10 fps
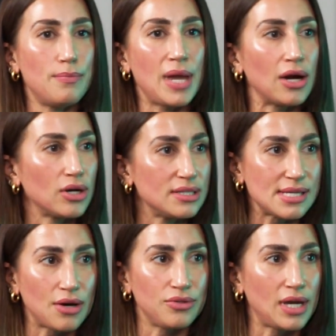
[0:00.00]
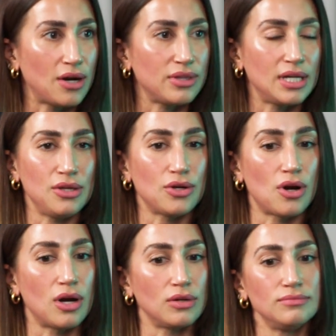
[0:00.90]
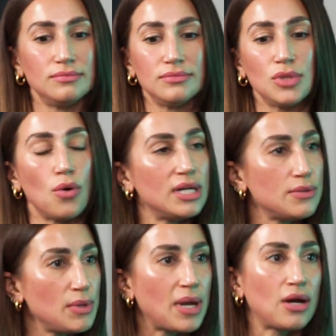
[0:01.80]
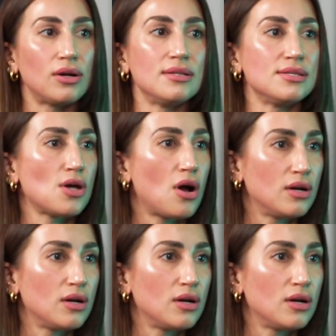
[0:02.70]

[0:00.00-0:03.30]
parents out there that either are going to be parents,